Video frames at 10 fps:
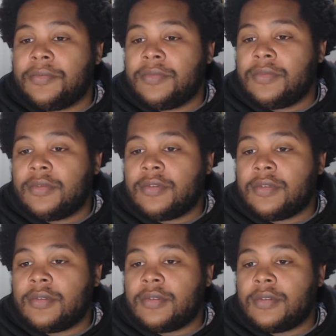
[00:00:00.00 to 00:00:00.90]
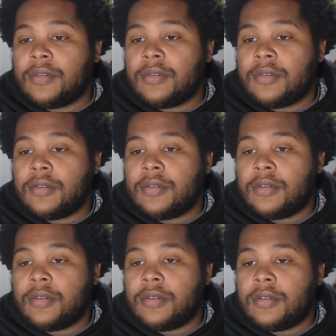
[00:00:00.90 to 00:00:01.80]

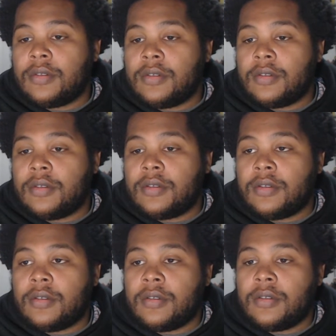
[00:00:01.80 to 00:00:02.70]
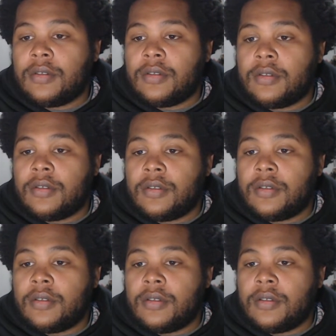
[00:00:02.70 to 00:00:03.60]

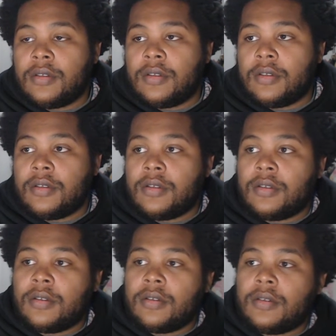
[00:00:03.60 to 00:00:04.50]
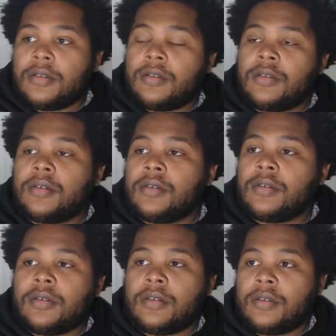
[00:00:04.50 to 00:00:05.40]

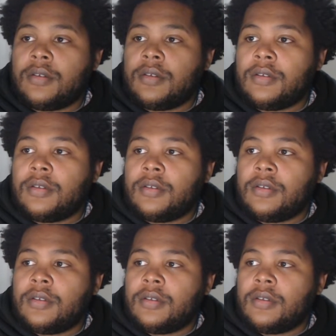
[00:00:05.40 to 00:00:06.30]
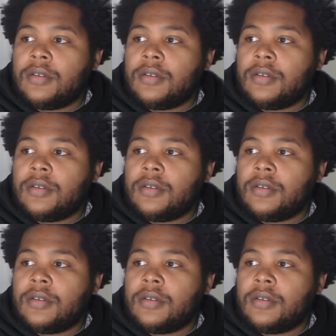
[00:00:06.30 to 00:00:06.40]
(silence)